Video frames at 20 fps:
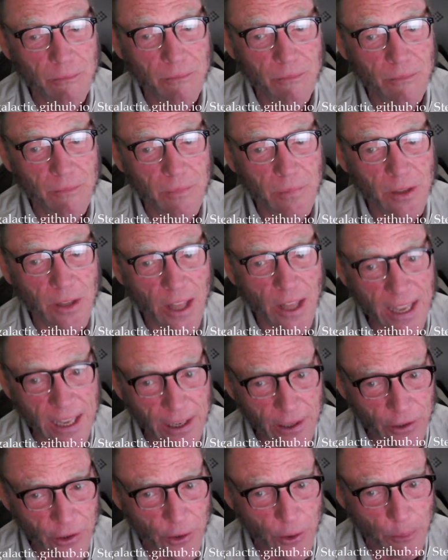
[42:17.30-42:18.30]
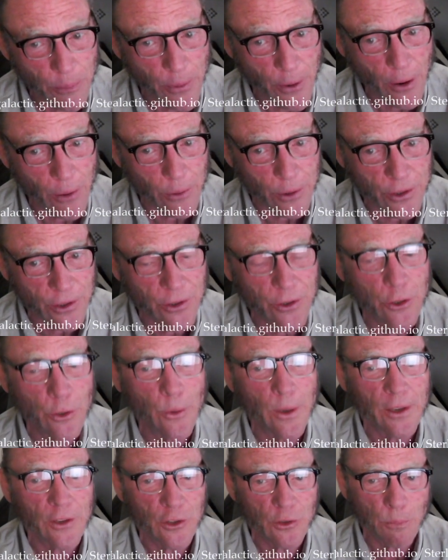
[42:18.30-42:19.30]
latest approach to
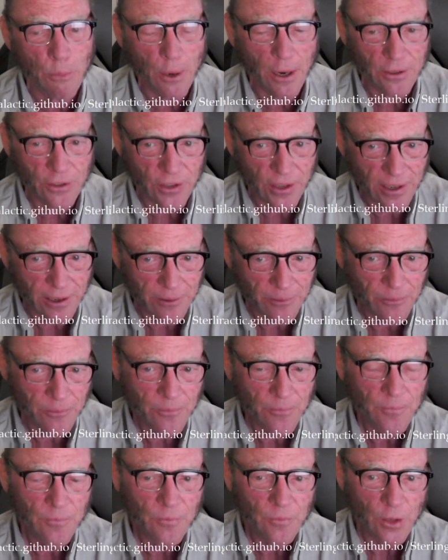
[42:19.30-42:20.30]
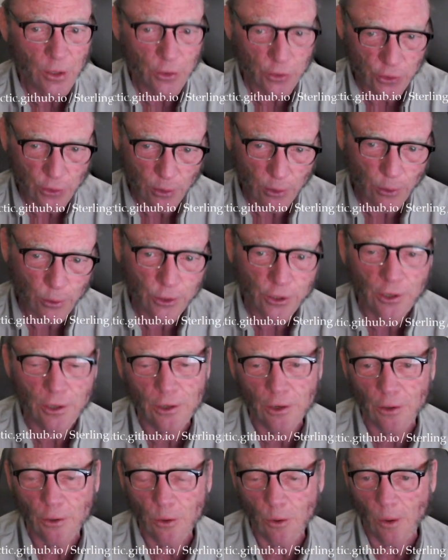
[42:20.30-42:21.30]
expressing the solution
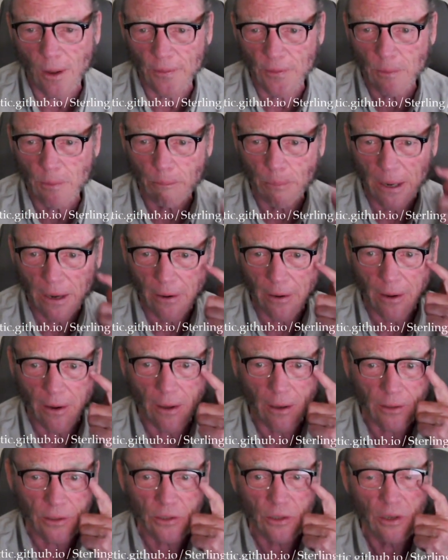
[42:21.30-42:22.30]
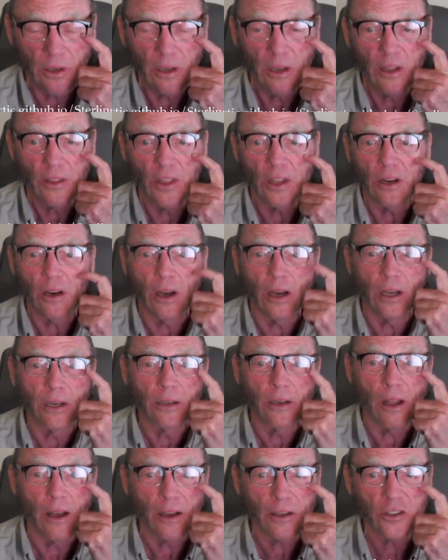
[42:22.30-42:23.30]
to the quantum paradox that
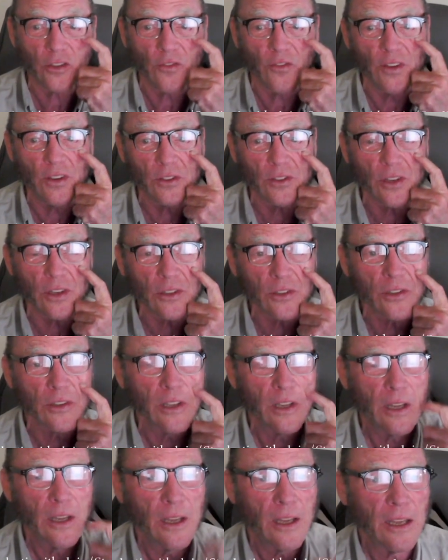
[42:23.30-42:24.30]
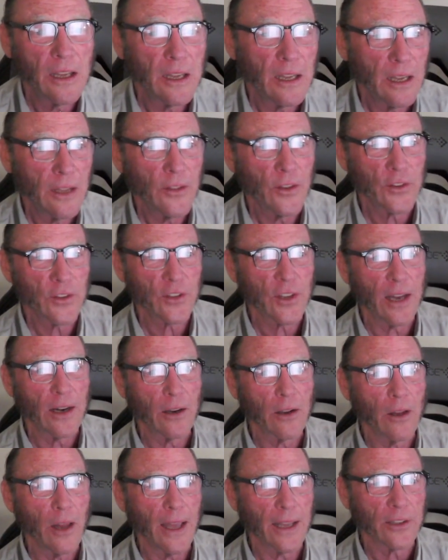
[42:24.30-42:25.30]
unlocks physics. This is
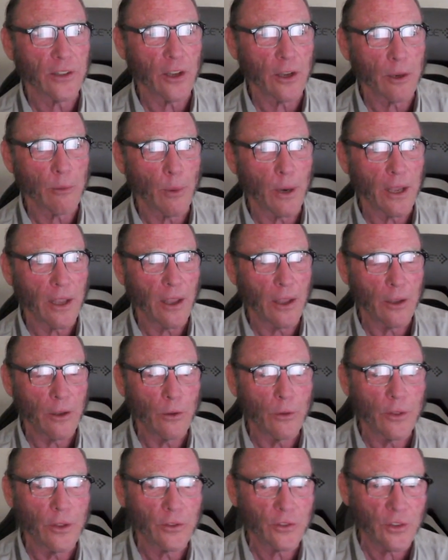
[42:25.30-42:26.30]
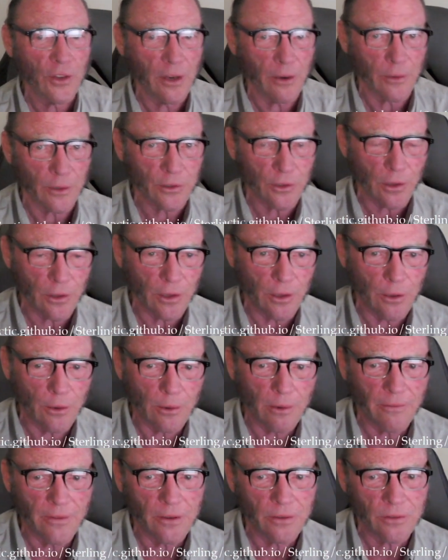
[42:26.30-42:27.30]
Anagalactic, bringing you the secrets of the
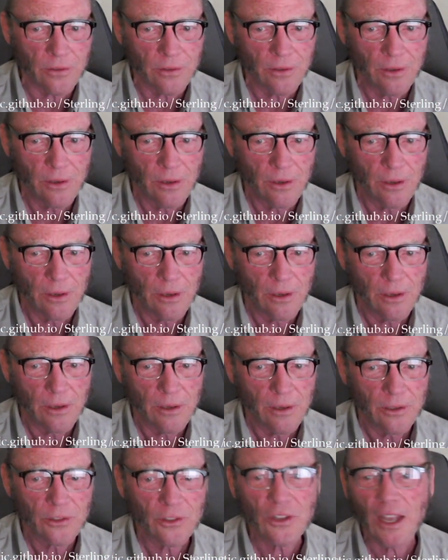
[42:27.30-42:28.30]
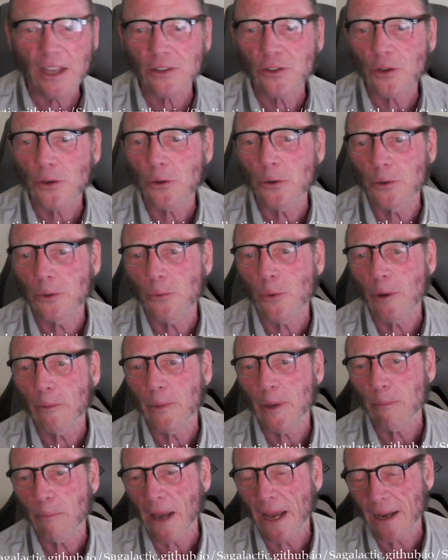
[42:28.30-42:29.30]
universe. Stay tuned. We'll
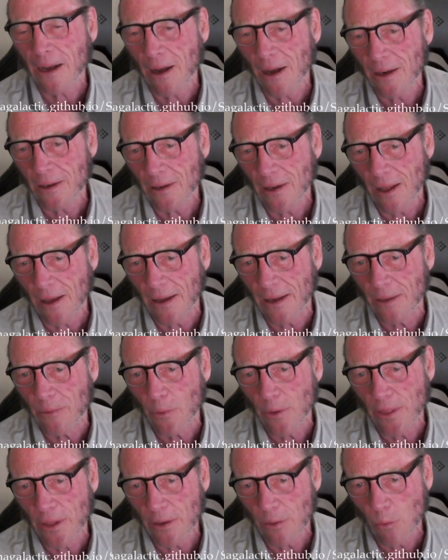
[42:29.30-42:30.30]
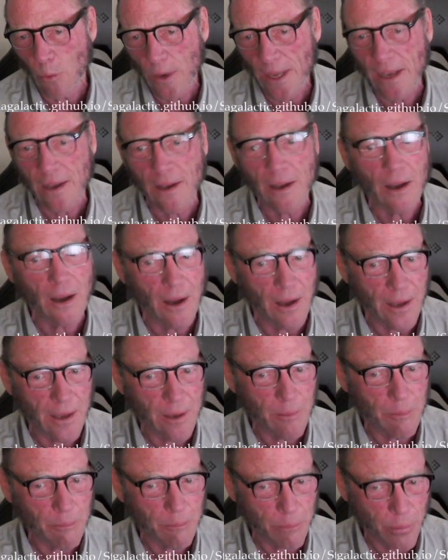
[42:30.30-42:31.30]
be back online within a week,
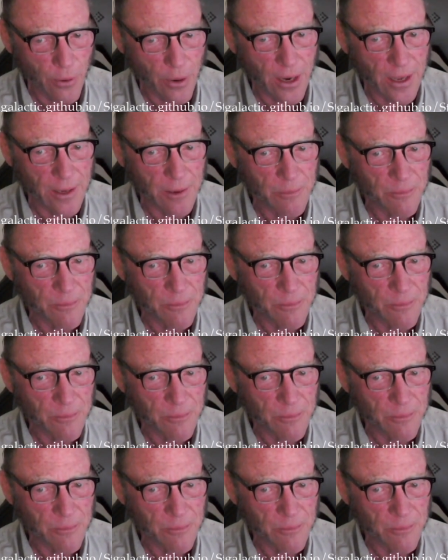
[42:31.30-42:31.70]
I pray.